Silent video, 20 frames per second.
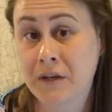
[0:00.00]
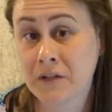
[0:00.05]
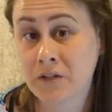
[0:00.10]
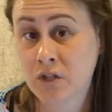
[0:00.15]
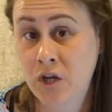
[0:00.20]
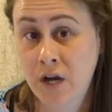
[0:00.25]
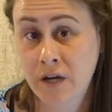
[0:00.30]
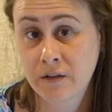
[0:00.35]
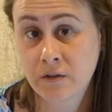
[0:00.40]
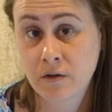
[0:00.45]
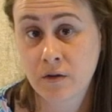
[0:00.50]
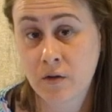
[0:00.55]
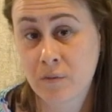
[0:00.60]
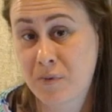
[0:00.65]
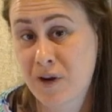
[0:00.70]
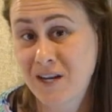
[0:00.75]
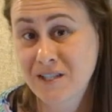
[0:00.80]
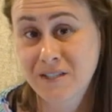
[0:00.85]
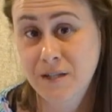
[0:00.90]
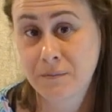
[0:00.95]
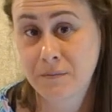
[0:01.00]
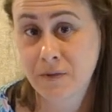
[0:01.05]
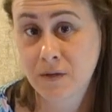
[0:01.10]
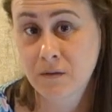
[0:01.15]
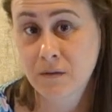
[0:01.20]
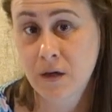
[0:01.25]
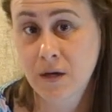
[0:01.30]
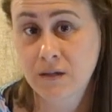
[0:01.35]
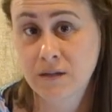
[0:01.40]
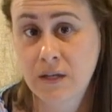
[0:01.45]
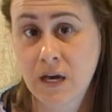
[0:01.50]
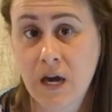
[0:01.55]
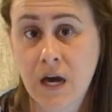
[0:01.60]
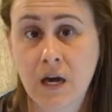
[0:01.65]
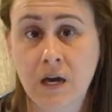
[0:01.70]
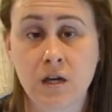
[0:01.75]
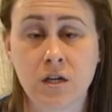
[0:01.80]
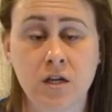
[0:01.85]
a trailer or buy something like that.